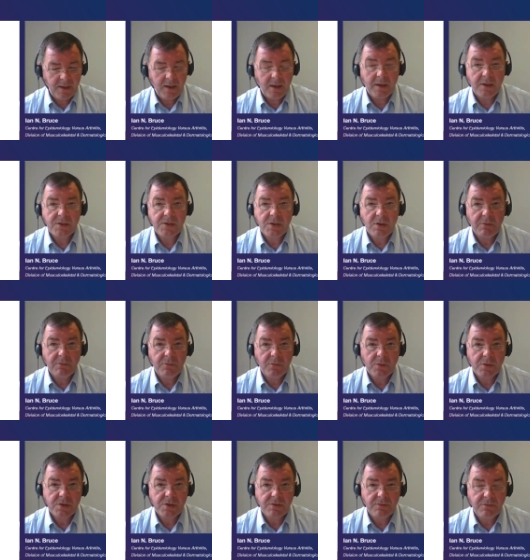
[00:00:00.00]
and is
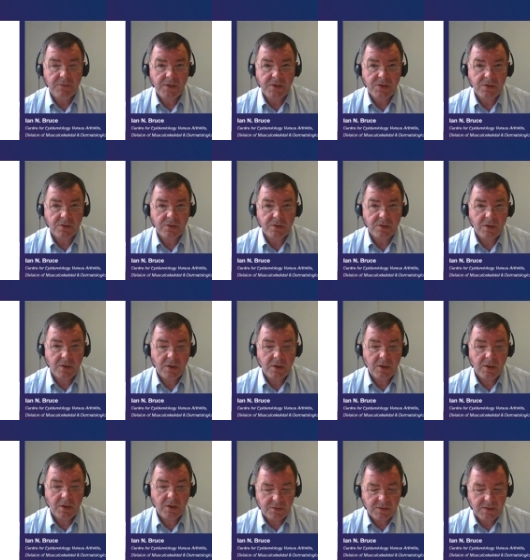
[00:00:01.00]
therefore sufficient
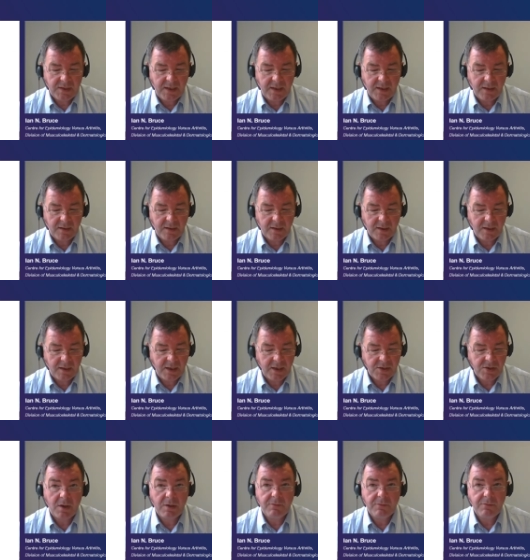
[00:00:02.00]
to attain an
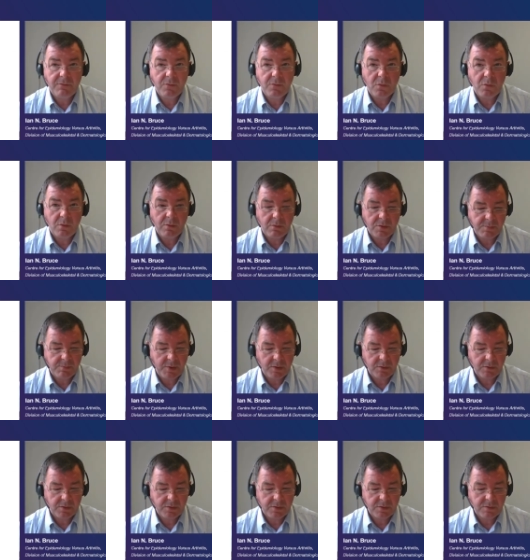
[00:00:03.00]
SRI4
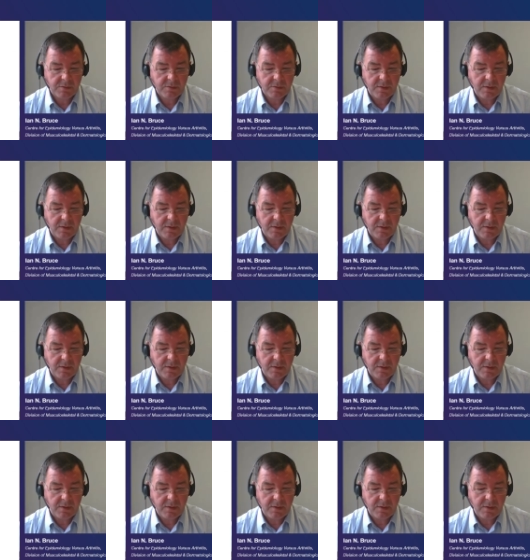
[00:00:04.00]
response.